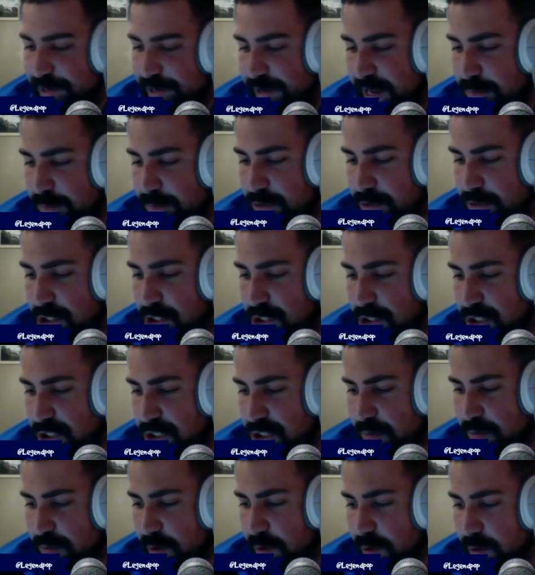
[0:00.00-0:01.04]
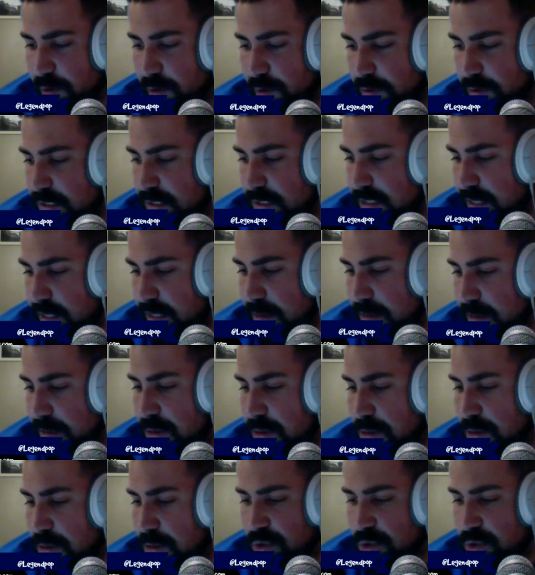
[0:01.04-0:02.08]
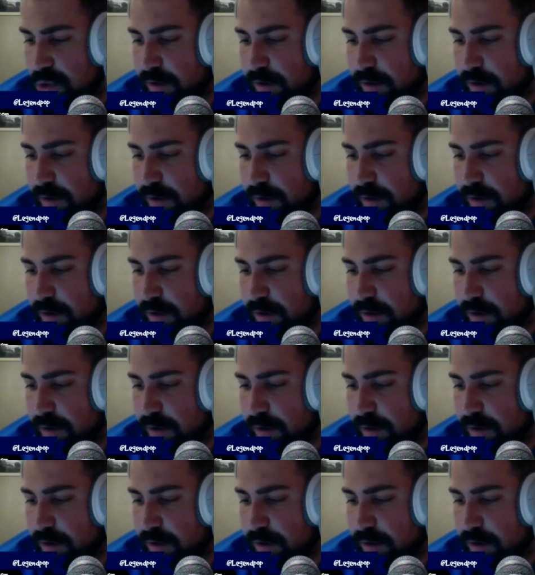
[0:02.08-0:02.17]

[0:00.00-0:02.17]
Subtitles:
Which what are your thoughts on the new Tomb Raider?